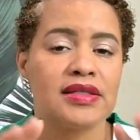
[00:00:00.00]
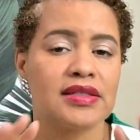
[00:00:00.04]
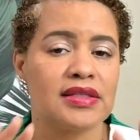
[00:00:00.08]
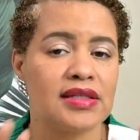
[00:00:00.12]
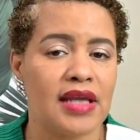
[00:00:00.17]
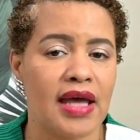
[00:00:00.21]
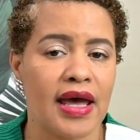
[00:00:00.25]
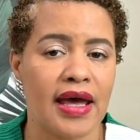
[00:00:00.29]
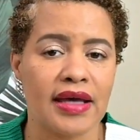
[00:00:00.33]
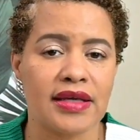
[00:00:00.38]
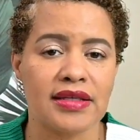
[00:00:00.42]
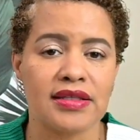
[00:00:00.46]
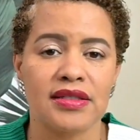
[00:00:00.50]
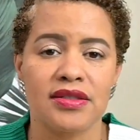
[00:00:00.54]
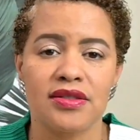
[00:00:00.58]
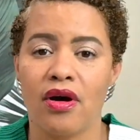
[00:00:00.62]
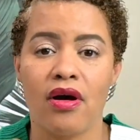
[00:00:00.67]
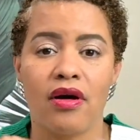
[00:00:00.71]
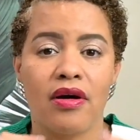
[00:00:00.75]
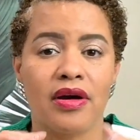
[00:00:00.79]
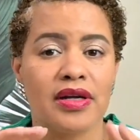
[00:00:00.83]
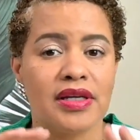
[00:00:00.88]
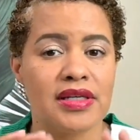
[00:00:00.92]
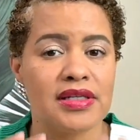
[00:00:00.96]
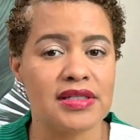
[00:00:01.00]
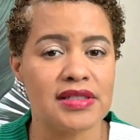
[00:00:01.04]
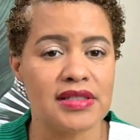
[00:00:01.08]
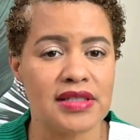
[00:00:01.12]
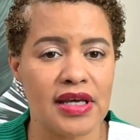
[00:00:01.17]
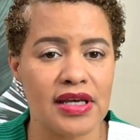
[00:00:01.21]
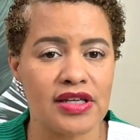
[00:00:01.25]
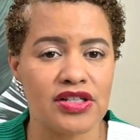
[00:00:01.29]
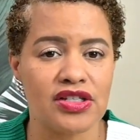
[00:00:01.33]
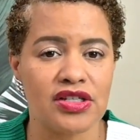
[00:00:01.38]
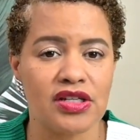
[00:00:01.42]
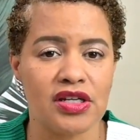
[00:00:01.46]
Snacks are a
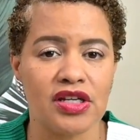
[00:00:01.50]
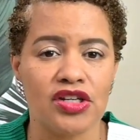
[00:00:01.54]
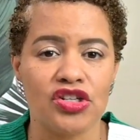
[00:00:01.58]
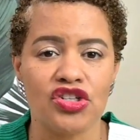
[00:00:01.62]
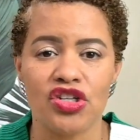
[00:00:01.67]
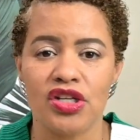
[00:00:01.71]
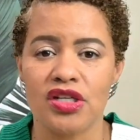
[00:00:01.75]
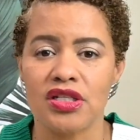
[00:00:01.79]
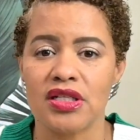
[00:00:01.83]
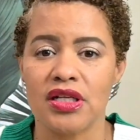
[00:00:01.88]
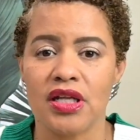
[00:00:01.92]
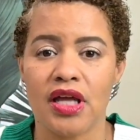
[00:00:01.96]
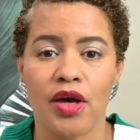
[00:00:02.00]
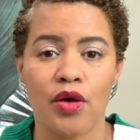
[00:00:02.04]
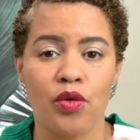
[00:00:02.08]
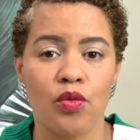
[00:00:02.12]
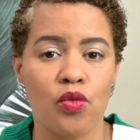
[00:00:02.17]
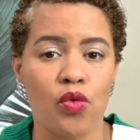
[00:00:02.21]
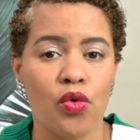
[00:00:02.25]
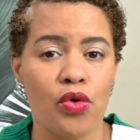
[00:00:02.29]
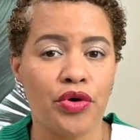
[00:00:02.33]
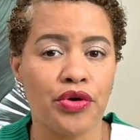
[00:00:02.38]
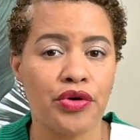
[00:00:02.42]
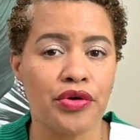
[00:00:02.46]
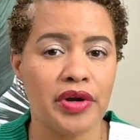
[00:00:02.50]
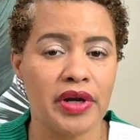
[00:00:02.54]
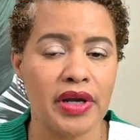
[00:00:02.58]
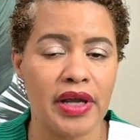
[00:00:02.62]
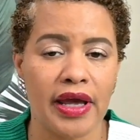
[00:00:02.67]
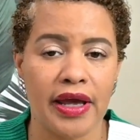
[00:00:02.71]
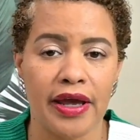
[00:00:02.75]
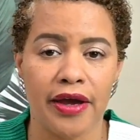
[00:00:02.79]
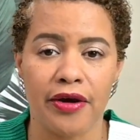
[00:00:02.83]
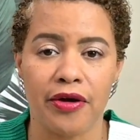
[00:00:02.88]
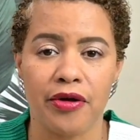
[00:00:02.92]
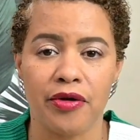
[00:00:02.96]
necessity just like water and
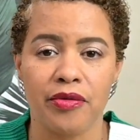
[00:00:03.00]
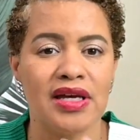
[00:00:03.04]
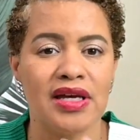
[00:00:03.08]
air,